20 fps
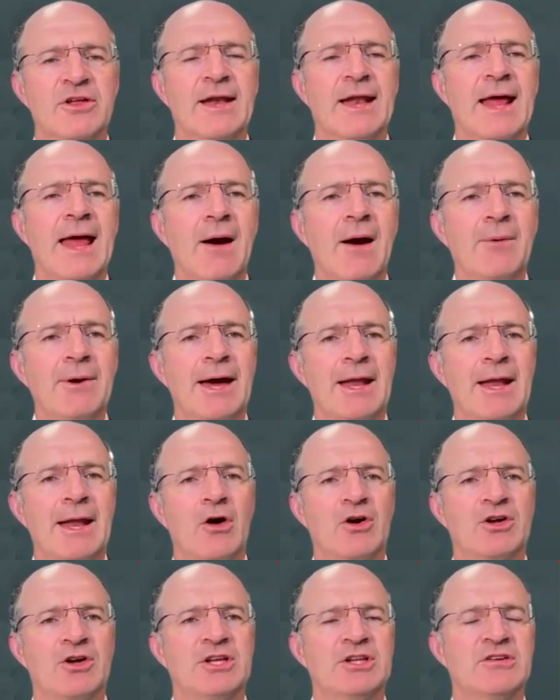then how are we
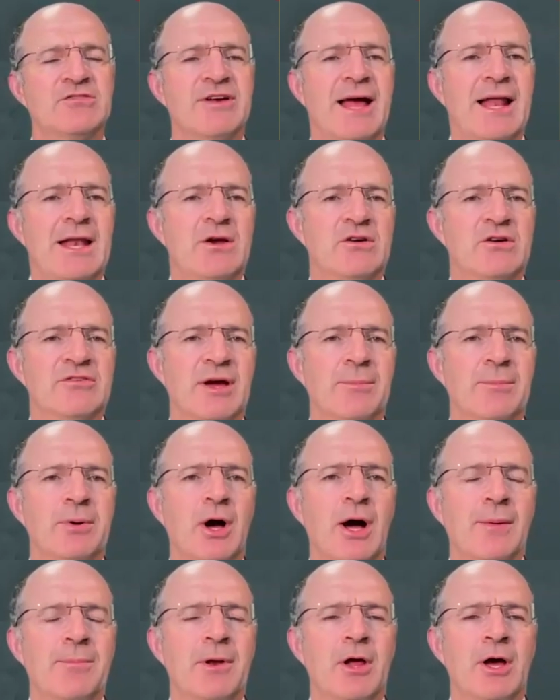unlocking the value of our
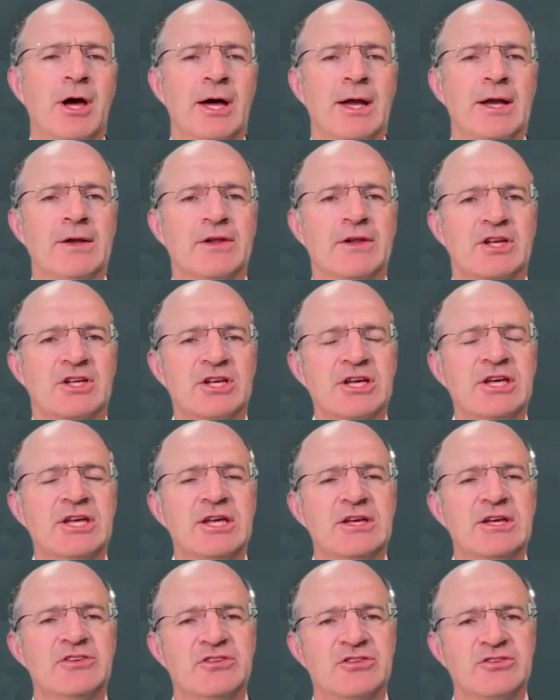pipeline? The
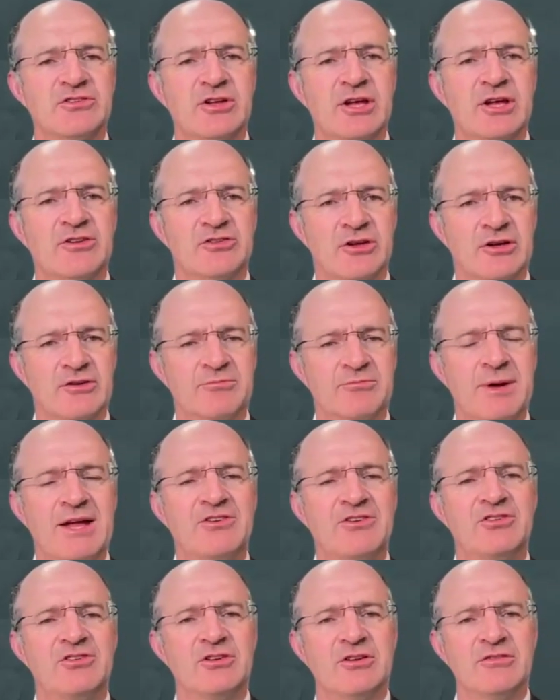key is, as I've
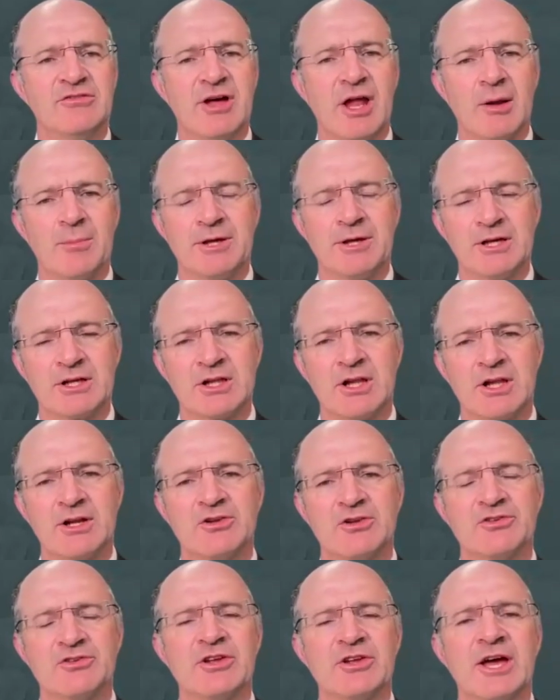mentioned, developing a
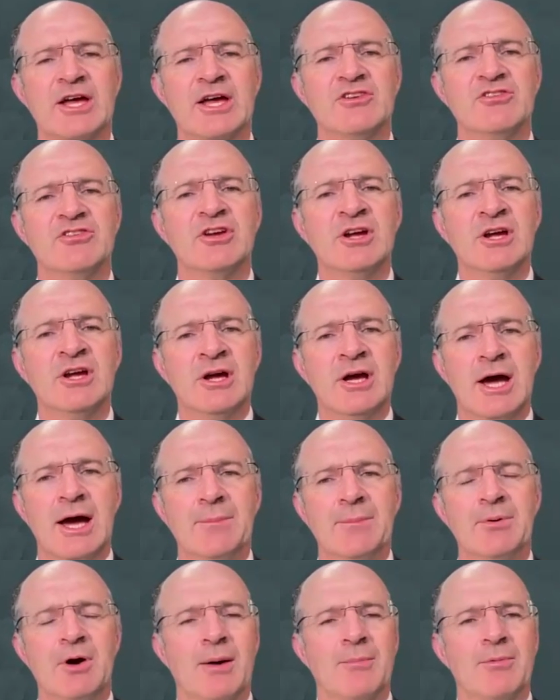clinical stage
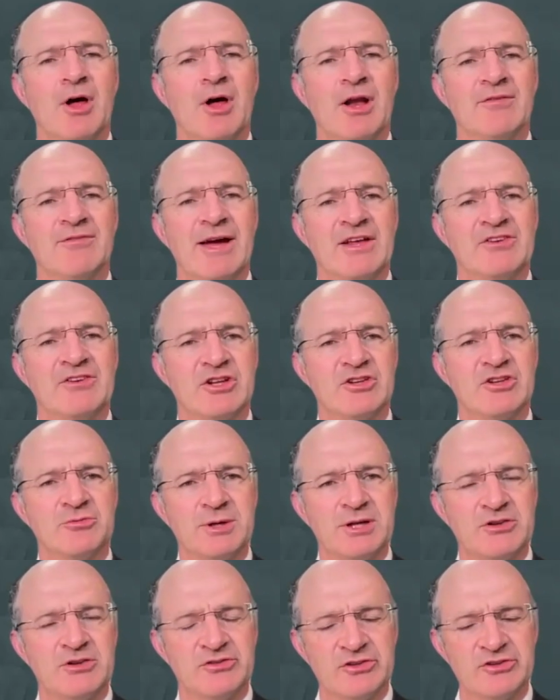pipeline of assets,
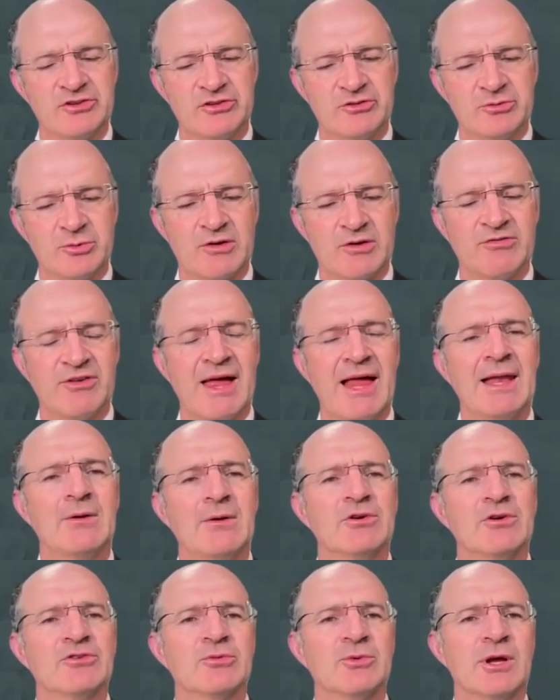because this is where
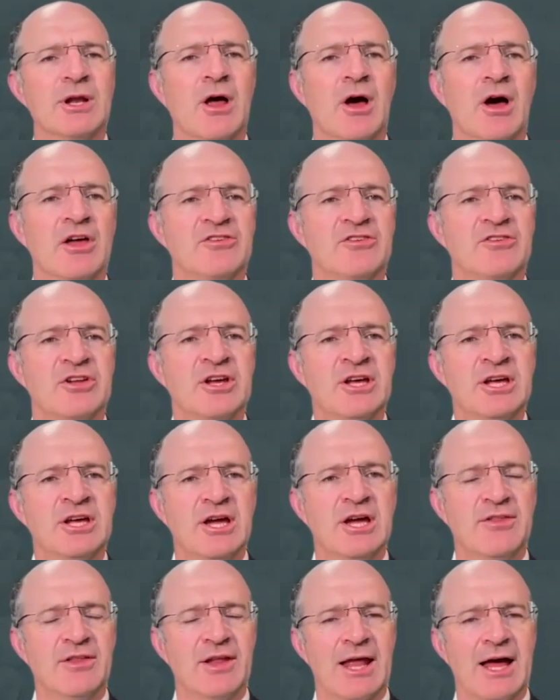value is realised
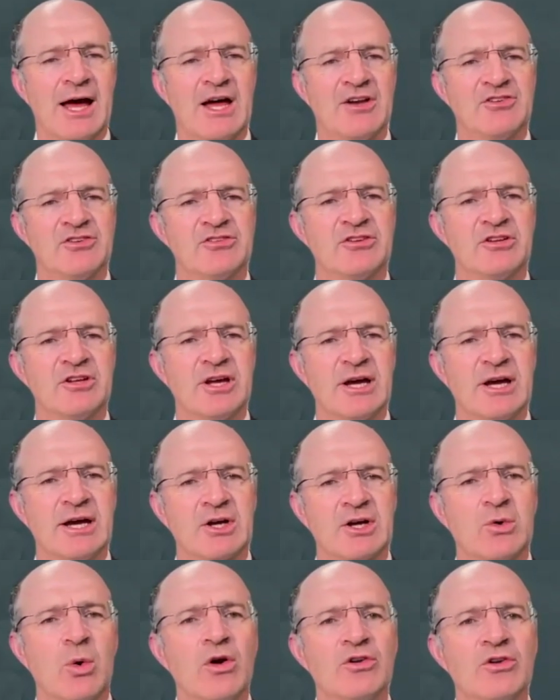in the largest
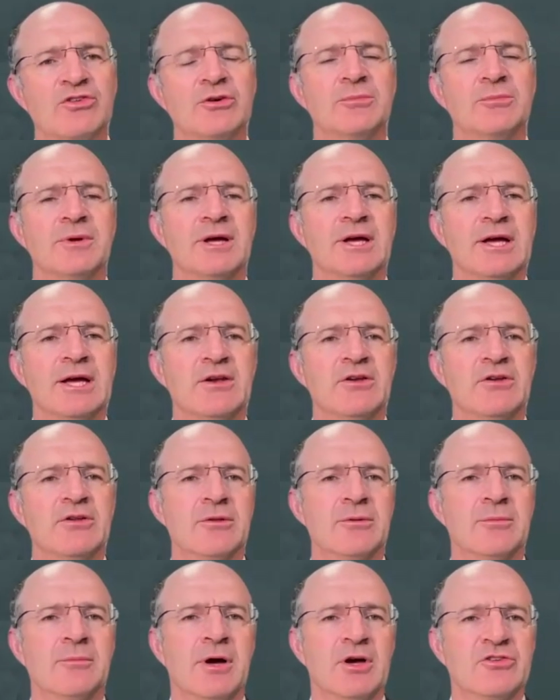quantum and
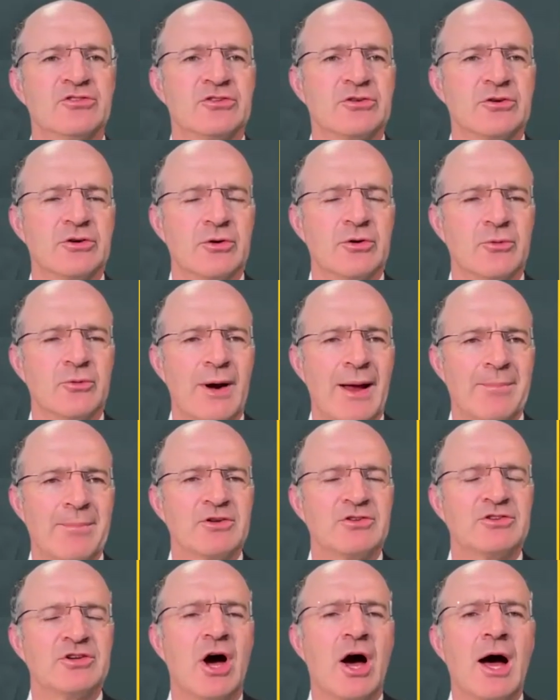most
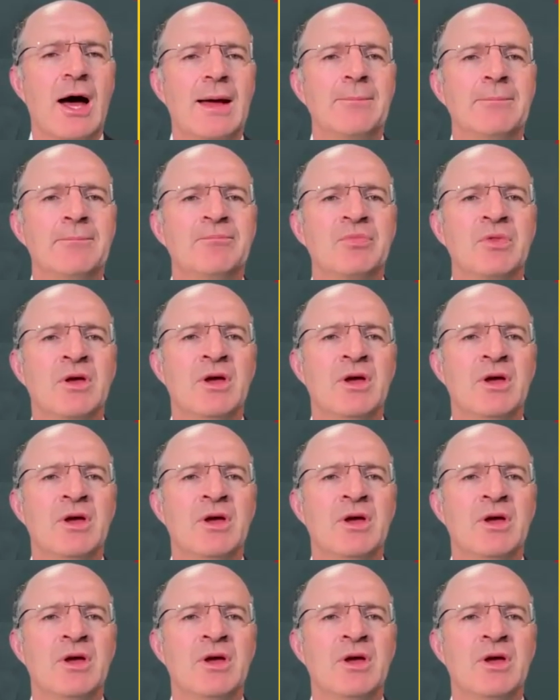rapid time.